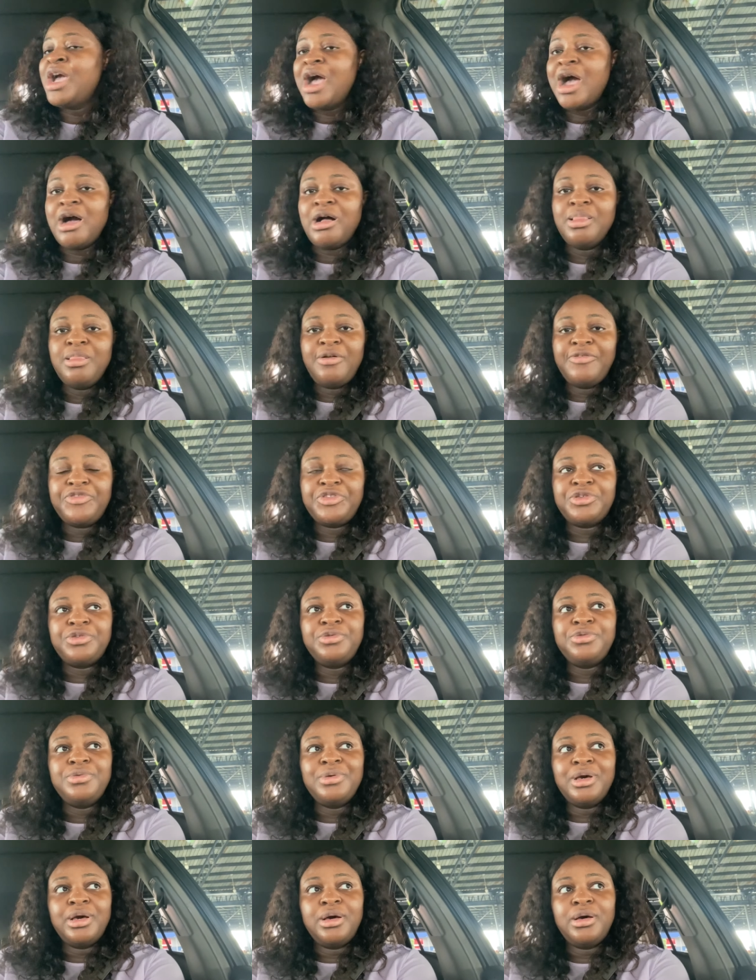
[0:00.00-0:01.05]
I love
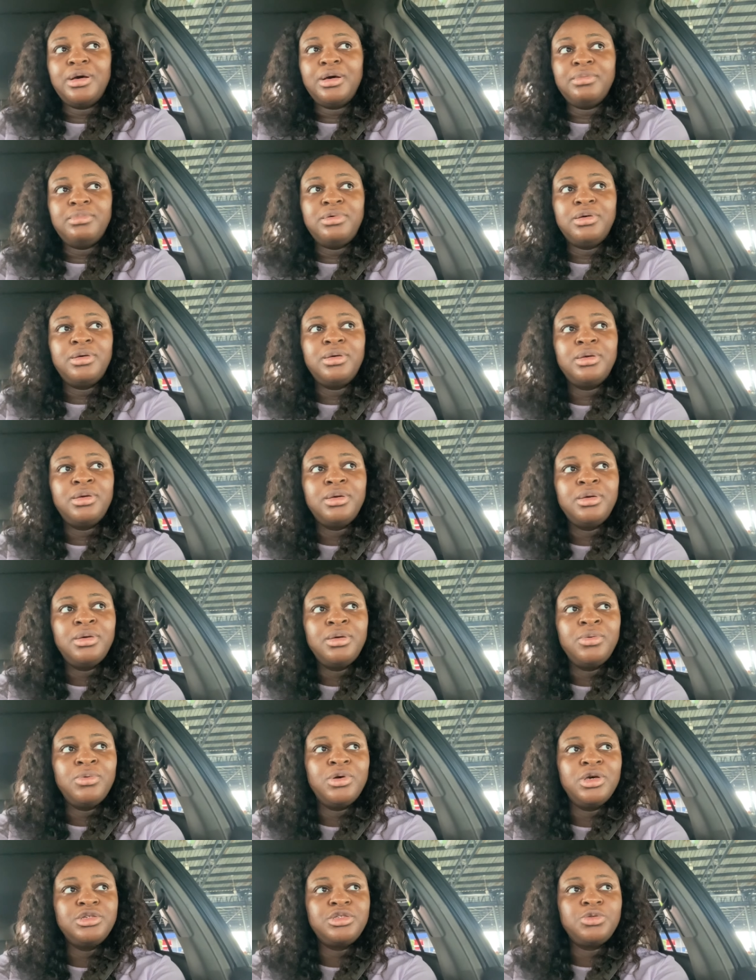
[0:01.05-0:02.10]
to, um,
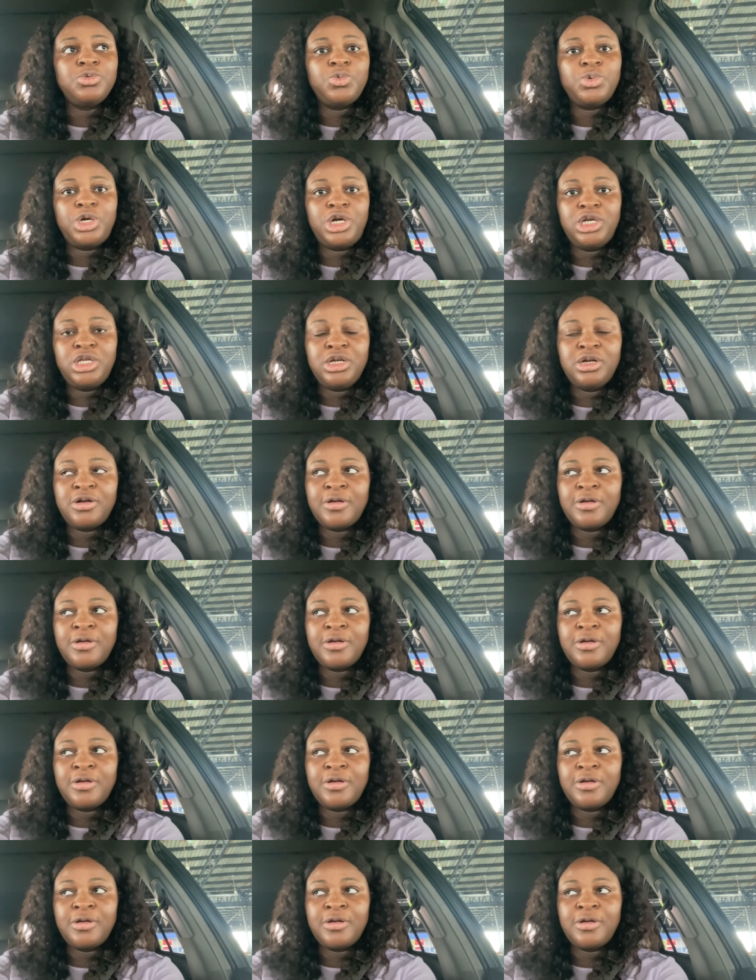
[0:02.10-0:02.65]
what's the word?